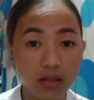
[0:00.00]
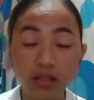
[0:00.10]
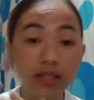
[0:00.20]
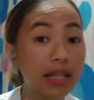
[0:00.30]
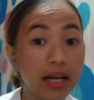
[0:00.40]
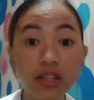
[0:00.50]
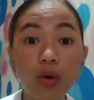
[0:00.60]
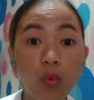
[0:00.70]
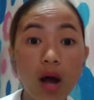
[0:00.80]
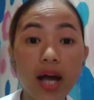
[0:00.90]
select
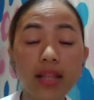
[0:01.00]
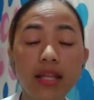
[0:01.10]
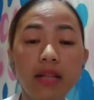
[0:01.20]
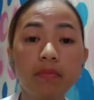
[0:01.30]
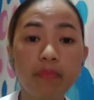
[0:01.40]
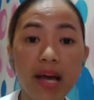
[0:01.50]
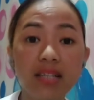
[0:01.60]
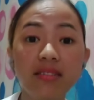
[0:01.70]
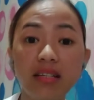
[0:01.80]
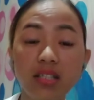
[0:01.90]
the one that
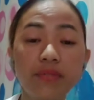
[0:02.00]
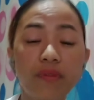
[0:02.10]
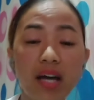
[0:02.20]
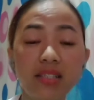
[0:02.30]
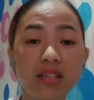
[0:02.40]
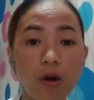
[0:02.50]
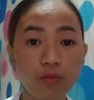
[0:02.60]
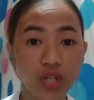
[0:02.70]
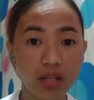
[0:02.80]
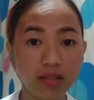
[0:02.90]
best satisfies the
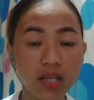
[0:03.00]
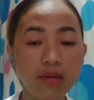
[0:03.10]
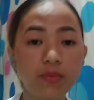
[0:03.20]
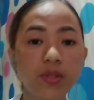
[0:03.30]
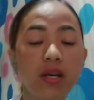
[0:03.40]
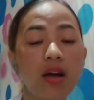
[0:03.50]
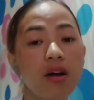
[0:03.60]
objectives.